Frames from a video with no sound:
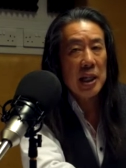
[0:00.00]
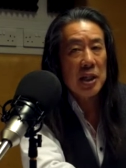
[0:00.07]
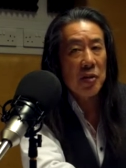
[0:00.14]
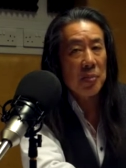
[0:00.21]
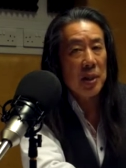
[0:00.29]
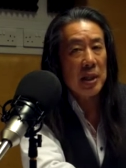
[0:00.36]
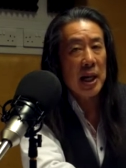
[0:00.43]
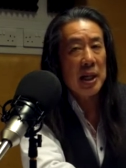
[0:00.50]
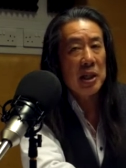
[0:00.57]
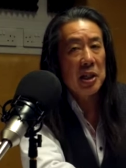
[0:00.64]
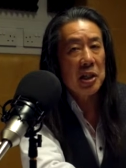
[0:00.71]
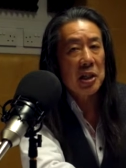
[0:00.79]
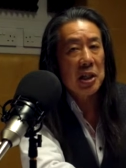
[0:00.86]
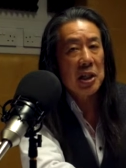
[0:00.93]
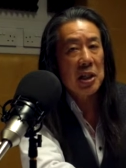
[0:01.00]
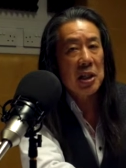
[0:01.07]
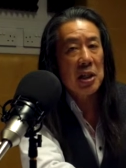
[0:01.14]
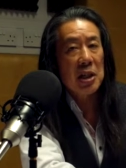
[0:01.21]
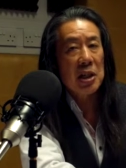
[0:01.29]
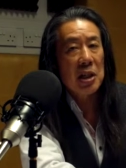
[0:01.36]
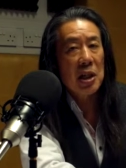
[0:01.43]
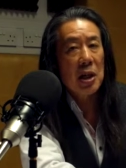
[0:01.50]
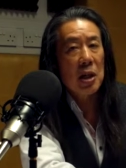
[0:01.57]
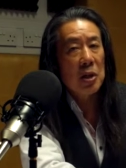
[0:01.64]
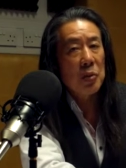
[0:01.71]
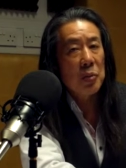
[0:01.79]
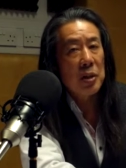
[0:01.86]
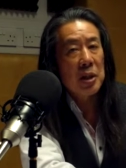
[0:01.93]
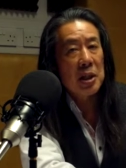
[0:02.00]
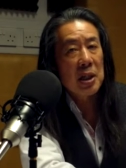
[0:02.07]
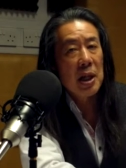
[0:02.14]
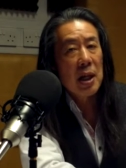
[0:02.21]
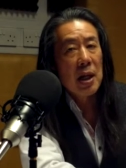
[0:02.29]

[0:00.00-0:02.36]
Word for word: from the nineteen sixties onwards,